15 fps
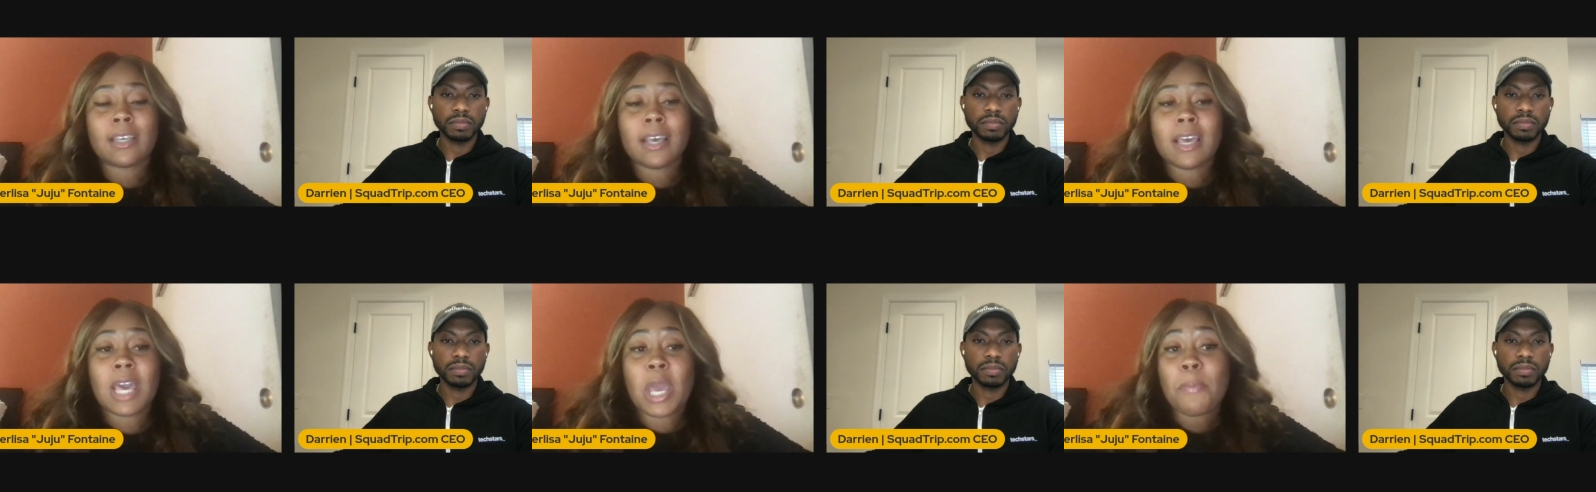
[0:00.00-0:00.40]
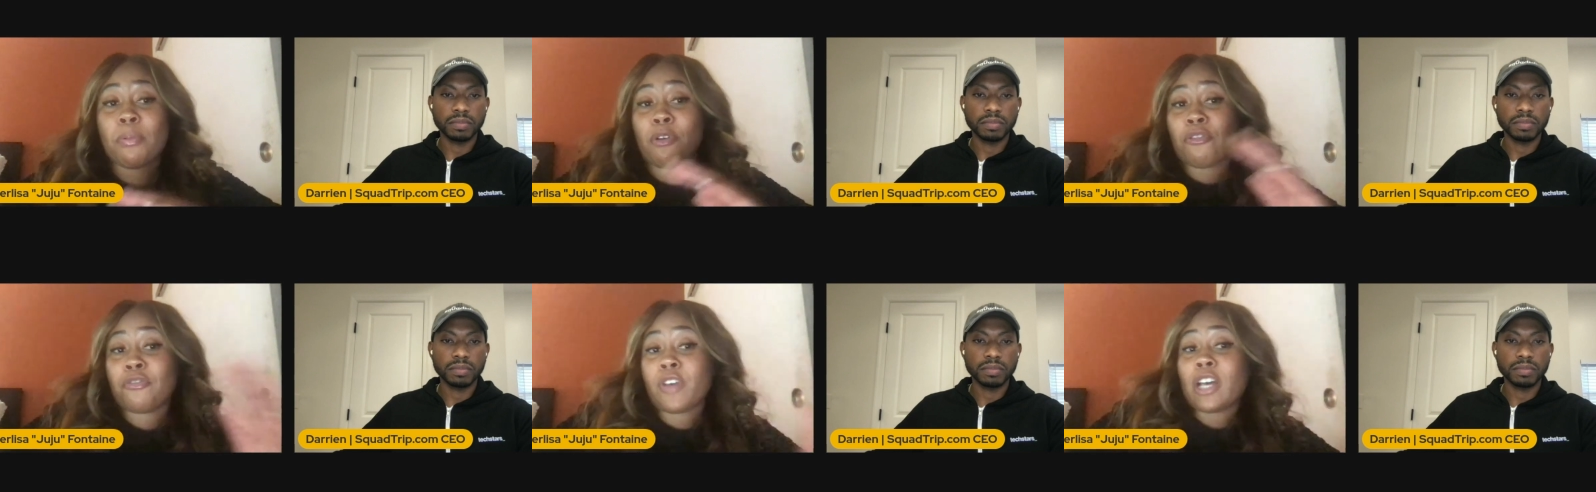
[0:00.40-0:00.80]
Speaker 1: a
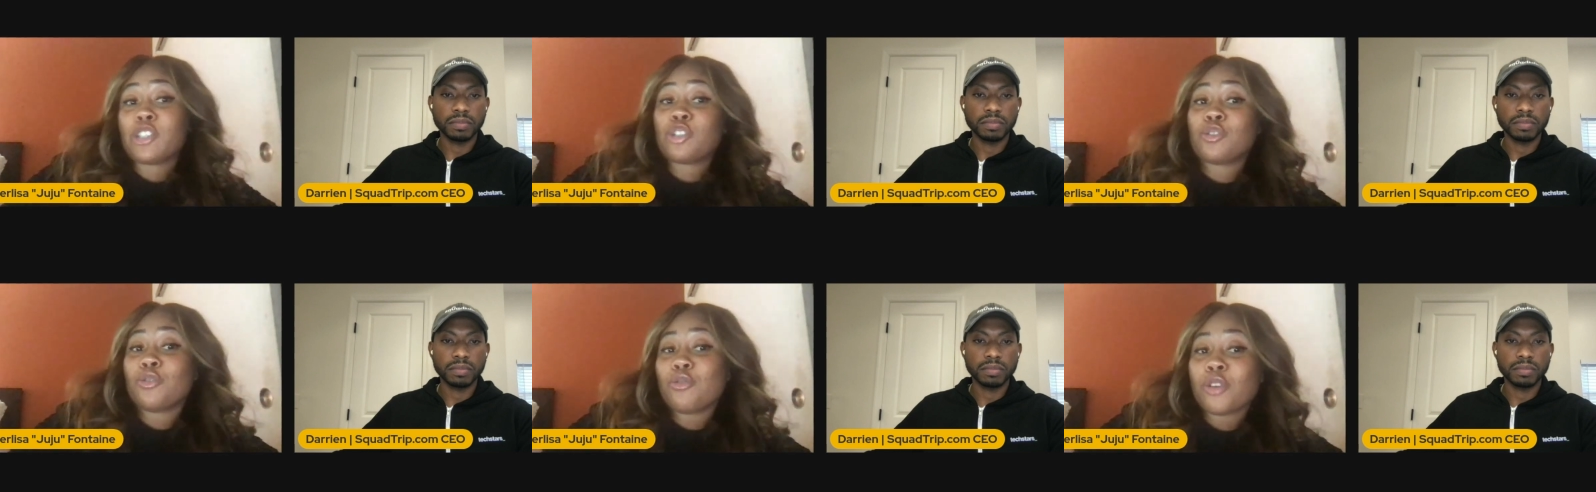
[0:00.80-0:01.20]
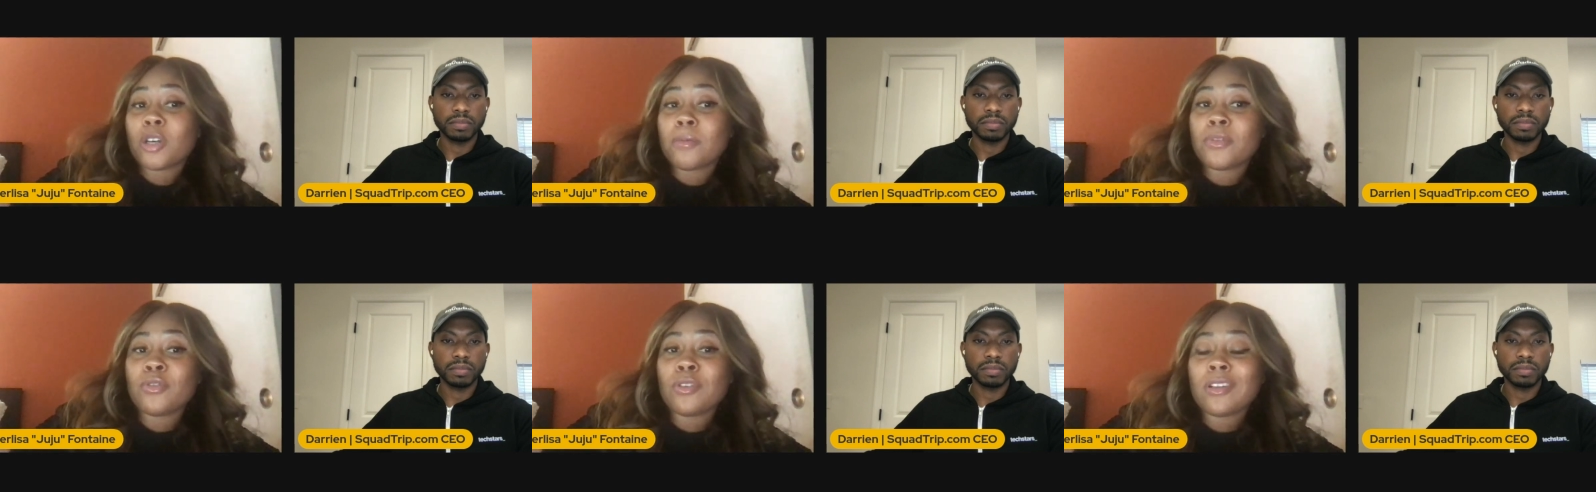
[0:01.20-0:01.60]
professional
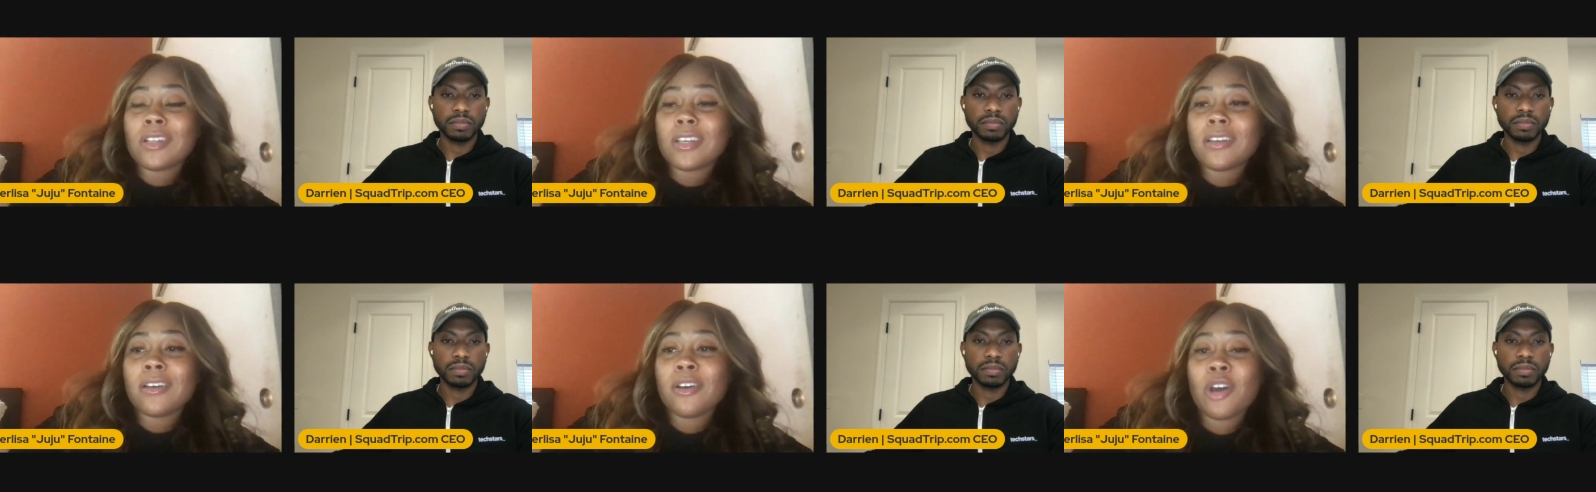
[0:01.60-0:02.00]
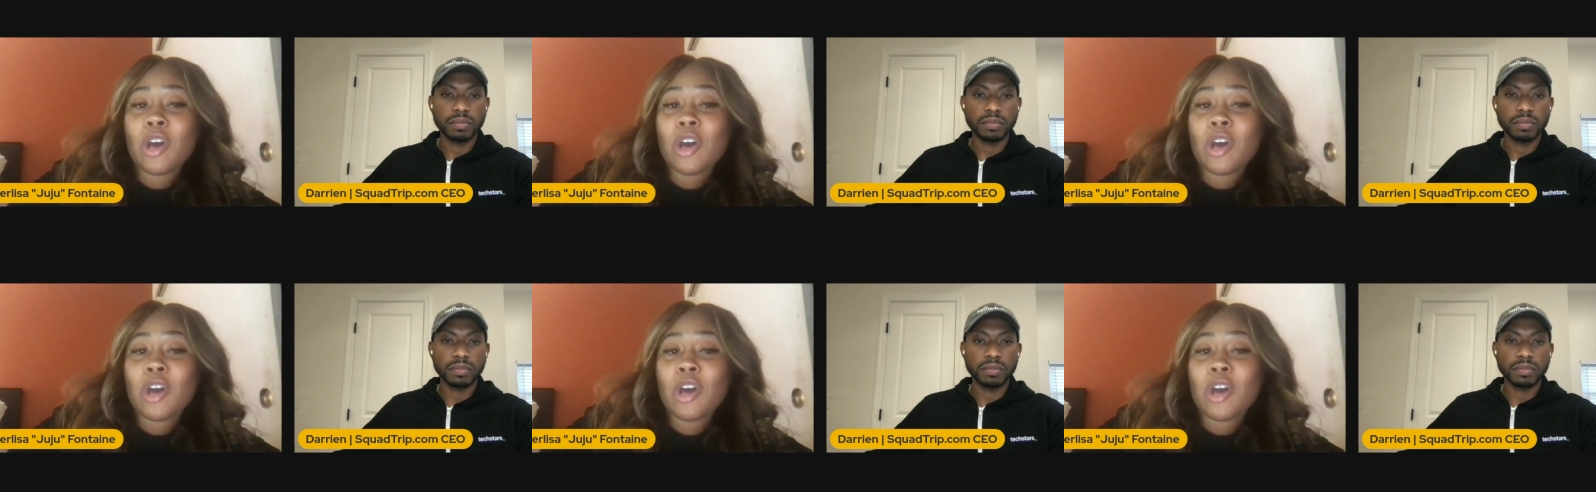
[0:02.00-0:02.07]
community